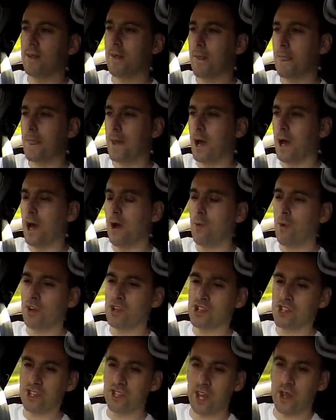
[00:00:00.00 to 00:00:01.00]
Once
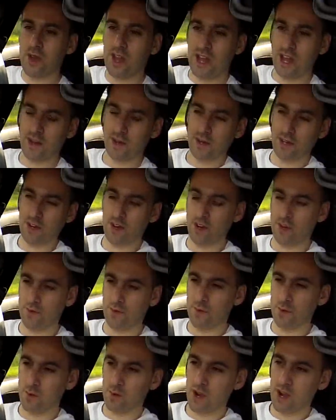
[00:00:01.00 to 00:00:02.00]
you know how it kind of all
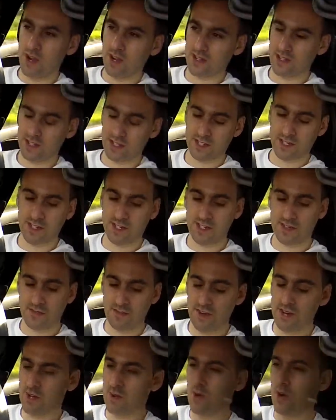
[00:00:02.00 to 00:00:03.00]
works, it's really
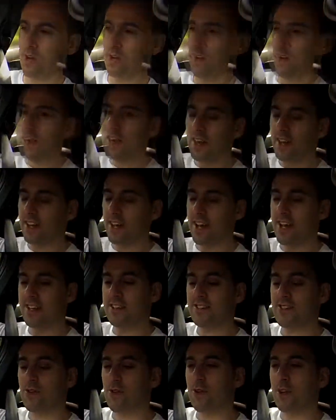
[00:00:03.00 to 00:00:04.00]
quite good. Okay,
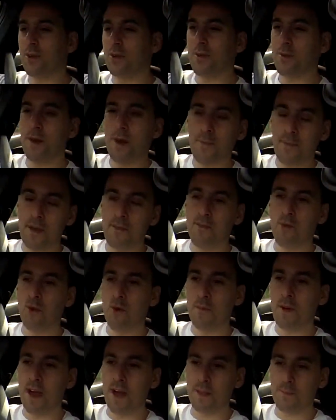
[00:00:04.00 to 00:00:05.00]
talking a bit more
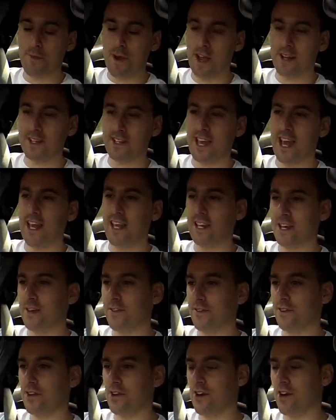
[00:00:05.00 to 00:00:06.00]
about the practicality
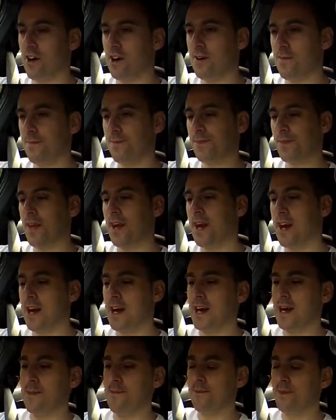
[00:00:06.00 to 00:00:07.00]
of the car.
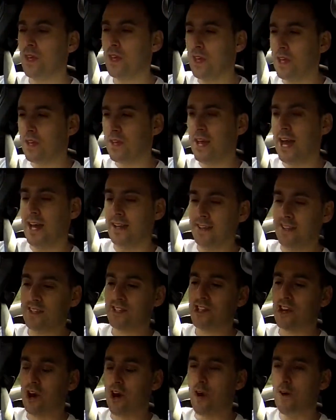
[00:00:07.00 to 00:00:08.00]
Had this
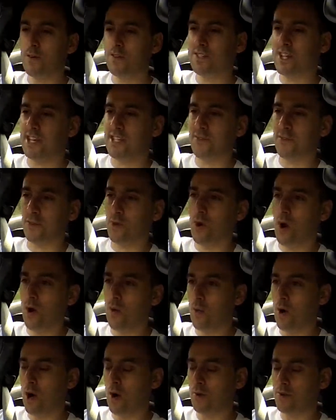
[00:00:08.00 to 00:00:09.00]
car on test for quite a
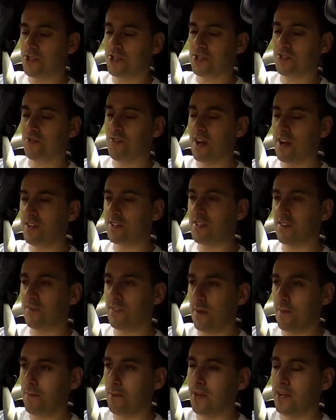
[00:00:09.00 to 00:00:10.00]
while, which is great. So I've
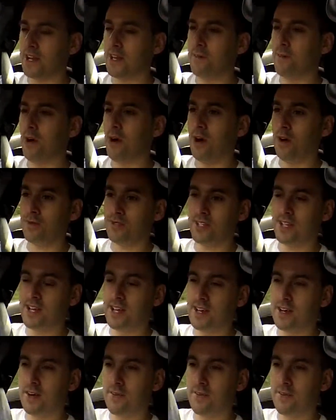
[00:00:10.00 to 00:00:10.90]
done plenty of miles in it.